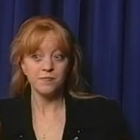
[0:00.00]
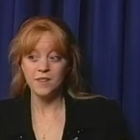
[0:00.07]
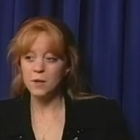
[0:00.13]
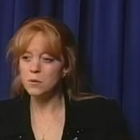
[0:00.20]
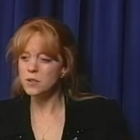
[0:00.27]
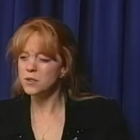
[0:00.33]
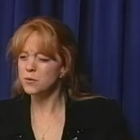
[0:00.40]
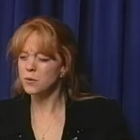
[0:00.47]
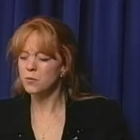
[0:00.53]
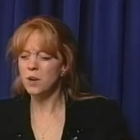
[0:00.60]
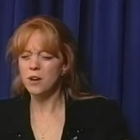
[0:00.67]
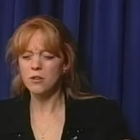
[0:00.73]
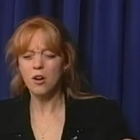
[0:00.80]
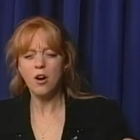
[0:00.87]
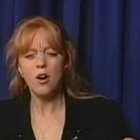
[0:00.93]
I went
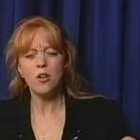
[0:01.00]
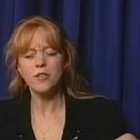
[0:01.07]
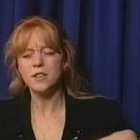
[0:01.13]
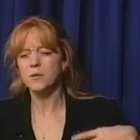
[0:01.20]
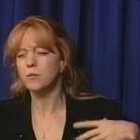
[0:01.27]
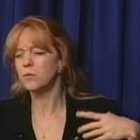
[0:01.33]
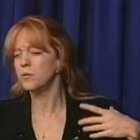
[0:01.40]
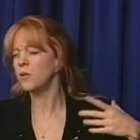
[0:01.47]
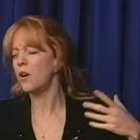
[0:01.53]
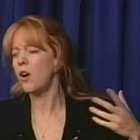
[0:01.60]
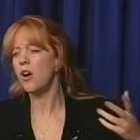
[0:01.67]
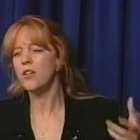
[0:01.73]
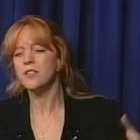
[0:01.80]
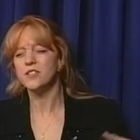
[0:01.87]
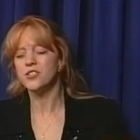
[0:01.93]
around
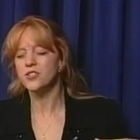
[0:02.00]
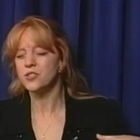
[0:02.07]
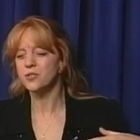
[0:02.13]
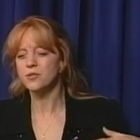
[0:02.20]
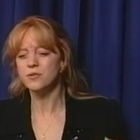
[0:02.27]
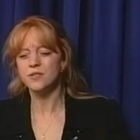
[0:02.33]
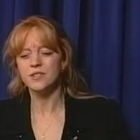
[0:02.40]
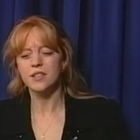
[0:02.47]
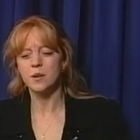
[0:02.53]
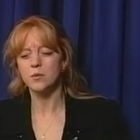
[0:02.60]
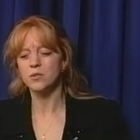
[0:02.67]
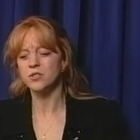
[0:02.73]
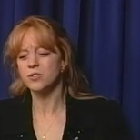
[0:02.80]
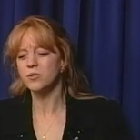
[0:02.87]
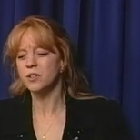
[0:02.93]
all these students that were
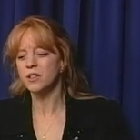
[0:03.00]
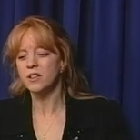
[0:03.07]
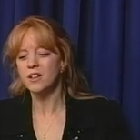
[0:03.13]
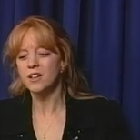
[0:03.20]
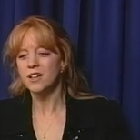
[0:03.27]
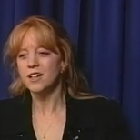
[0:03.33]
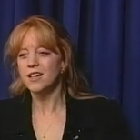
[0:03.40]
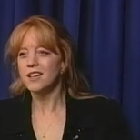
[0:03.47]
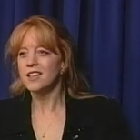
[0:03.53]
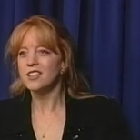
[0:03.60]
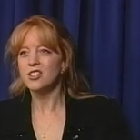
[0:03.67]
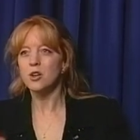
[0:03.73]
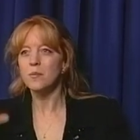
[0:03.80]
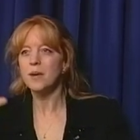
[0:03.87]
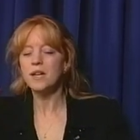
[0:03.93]
doing
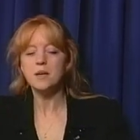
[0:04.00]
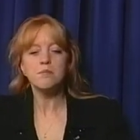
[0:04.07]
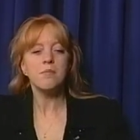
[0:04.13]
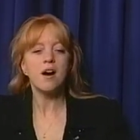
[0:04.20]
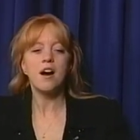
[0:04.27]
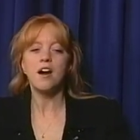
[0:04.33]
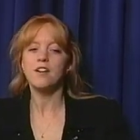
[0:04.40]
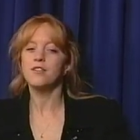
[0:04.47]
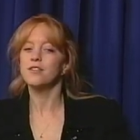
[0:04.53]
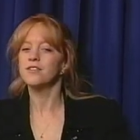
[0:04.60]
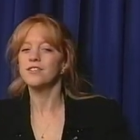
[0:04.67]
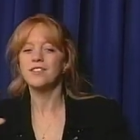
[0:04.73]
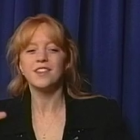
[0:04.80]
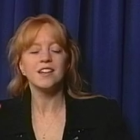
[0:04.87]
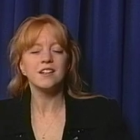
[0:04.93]
so many modern
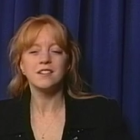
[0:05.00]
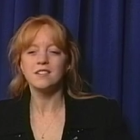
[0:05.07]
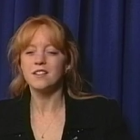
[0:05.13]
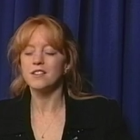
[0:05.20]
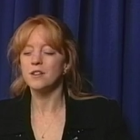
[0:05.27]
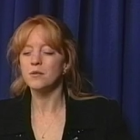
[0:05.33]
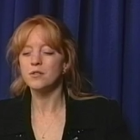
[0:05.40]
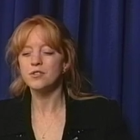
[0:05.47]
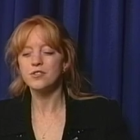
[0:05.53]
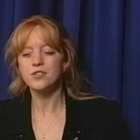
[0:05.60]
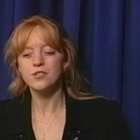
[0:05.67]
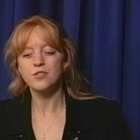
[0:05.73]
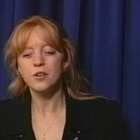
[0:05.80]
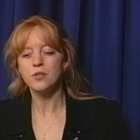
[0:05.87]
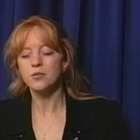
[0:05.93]
things, and they were
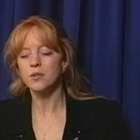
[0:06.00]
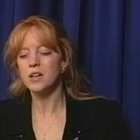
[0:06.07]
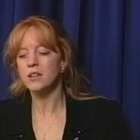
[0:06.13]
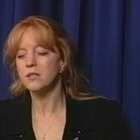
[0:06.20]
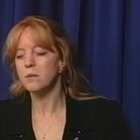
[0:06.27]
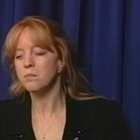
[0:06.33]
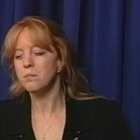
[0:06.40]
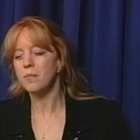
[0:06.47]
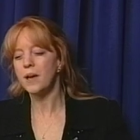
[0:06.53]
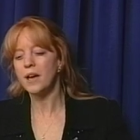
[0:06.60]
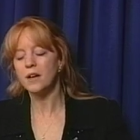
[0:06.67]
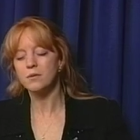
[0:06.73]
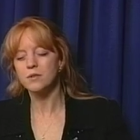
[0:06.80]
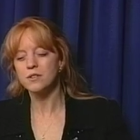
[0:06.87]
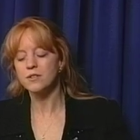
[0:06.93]
so great, and the
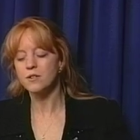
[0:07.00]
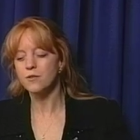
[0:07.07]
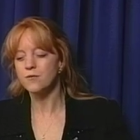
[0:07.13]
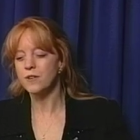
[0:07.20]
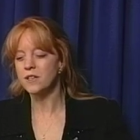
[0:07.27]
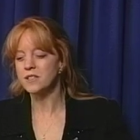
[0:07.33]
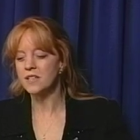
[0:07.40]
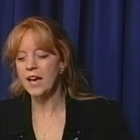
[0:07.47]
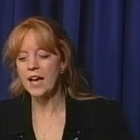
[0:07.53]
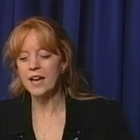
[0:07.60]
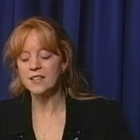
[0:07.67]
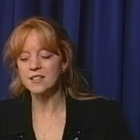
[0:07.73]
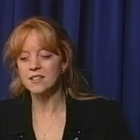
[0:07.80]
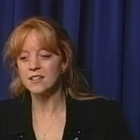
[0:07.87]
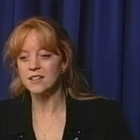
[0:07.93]
band was so
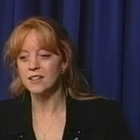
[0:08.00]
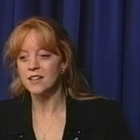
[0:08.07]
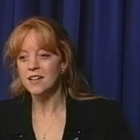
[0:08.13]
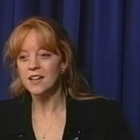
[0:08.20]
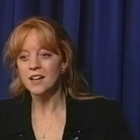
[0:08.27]
fantastic, and